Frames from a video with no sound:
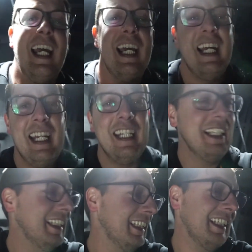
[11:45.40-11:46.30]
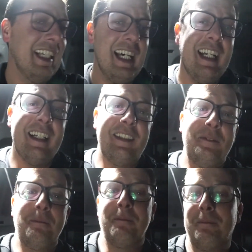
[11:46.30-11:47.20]
And I don't know,
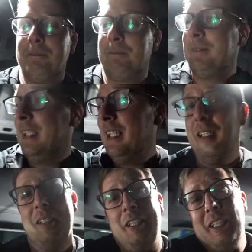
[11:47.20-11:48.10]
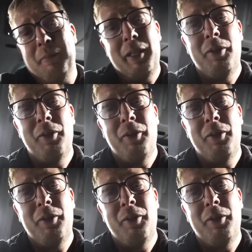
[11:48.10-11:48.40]
you might